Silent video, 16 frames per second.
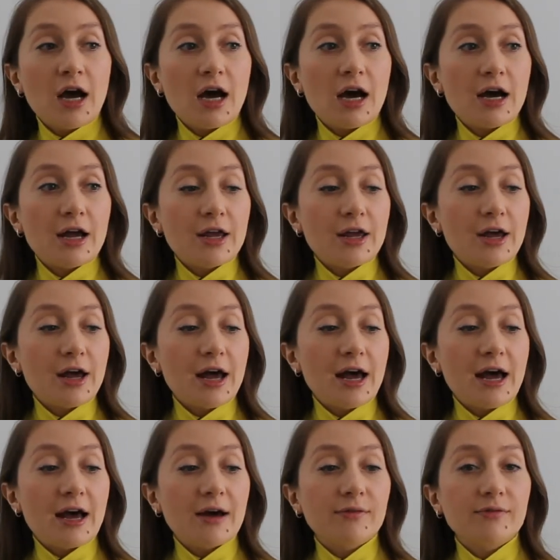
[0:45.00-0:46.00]
I
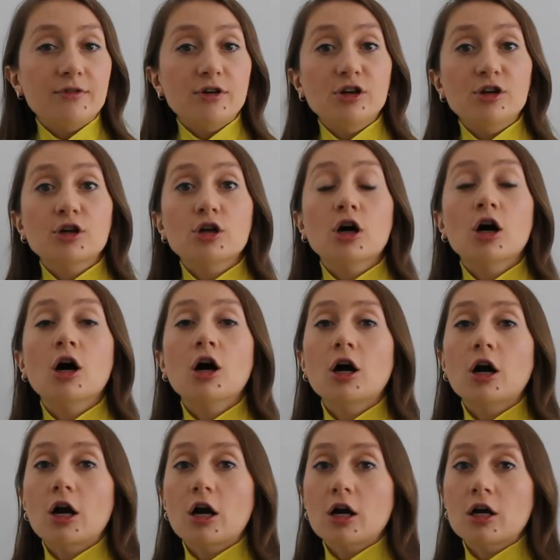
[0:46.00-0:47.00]
have a
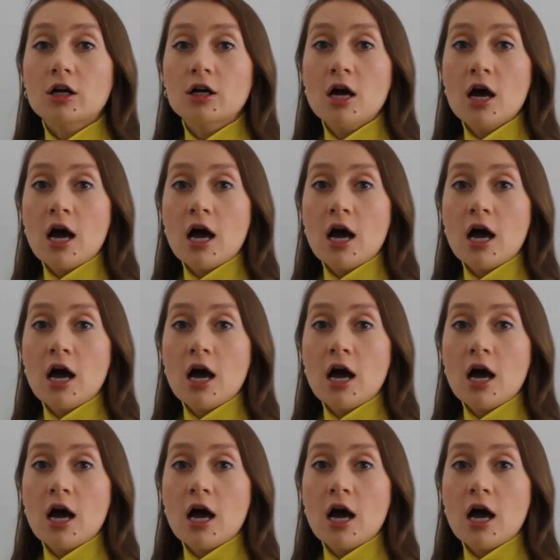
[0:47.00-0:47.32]
car,